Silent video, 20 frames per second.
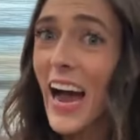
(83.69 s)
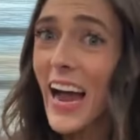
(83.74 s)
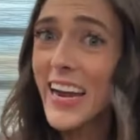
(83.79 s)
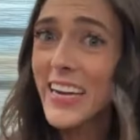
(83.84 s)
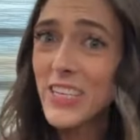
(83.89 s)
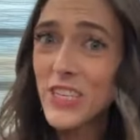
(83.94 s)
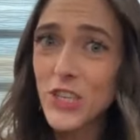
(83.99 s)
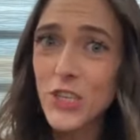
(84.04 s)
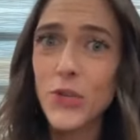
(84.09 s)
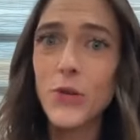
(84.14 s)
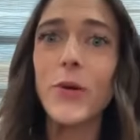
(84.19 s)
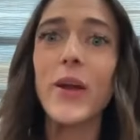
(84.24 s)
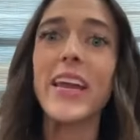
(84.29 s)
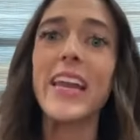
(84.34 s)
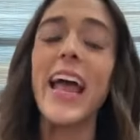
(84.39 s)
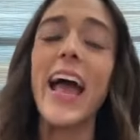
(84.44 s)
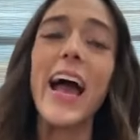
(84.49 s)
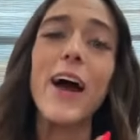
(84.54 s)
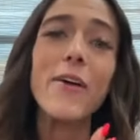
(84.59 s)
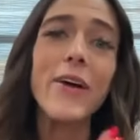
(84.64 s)
I do
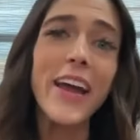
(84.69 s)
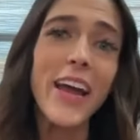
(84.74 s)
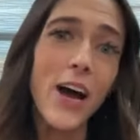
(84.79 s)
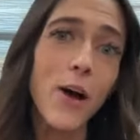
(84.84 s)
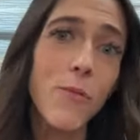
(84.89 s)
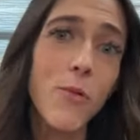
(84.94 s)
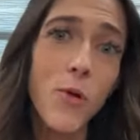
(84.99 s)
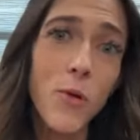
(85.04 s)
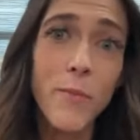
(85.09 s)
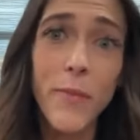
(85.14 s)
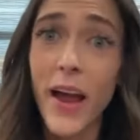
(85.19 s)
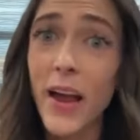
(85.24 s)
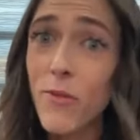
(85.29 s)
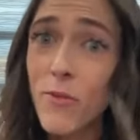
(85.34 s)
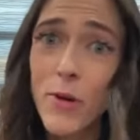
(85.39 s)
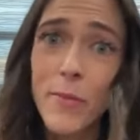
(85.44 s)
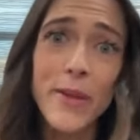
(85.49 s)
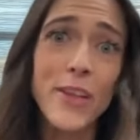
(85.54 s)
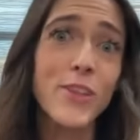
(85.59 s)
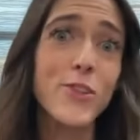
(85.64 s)
and how I help
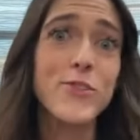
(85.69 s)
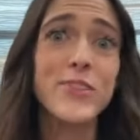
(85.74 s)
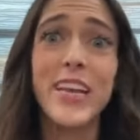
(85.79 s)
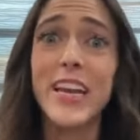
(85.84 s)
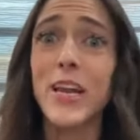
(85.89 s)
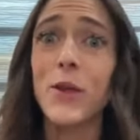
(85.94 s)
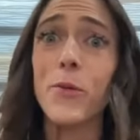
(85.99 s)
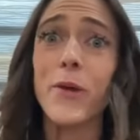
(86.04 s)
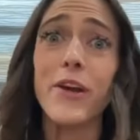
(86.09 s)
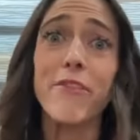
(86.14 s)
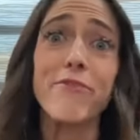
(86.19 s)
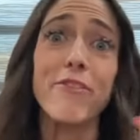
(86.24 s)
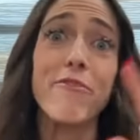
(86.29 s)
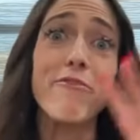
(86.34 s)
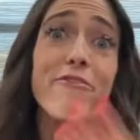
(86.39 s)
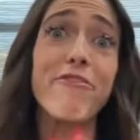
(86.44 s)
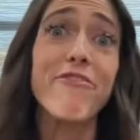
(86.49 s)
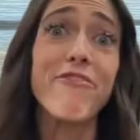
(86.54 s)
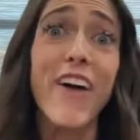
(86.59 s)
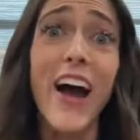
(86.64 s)
my women lose anywhere
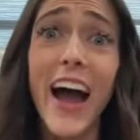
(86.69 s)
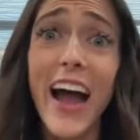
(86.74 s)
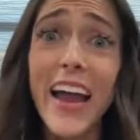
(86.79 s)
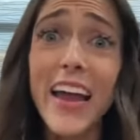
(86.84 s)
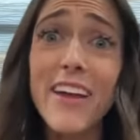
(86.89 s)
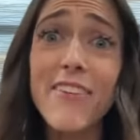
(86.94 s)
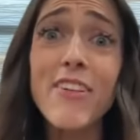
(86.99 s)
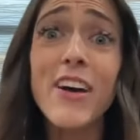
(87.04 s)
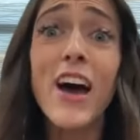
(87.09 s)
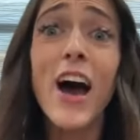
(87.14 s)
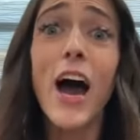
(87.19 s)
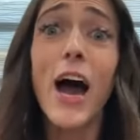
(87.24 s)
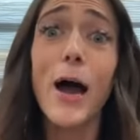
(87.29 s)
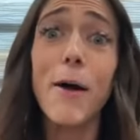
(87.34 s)
from five